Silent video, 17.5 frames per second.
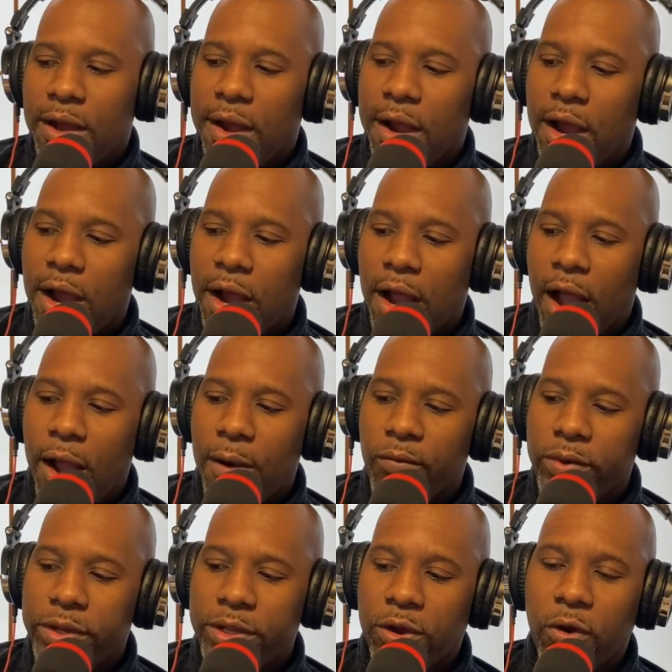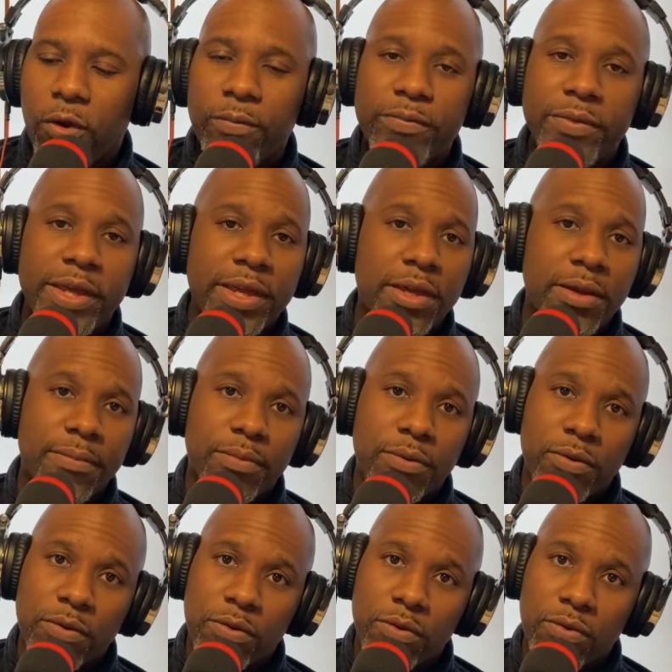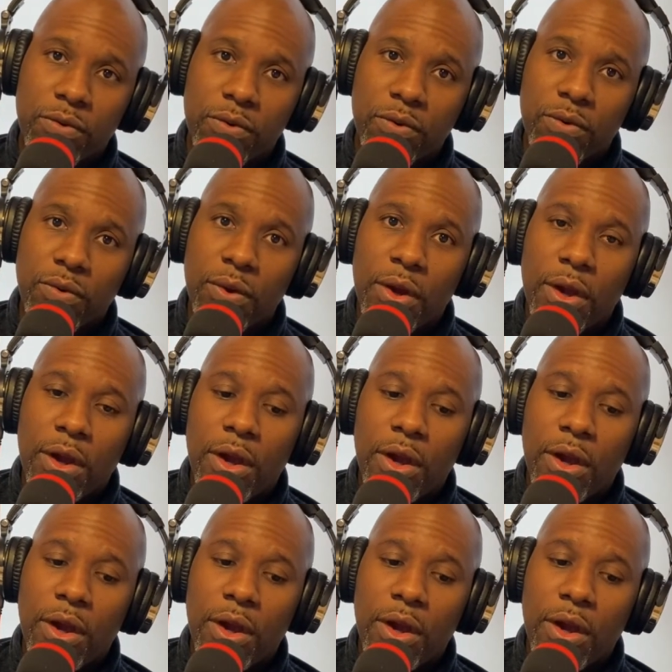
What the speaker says: I really hope they can pull through.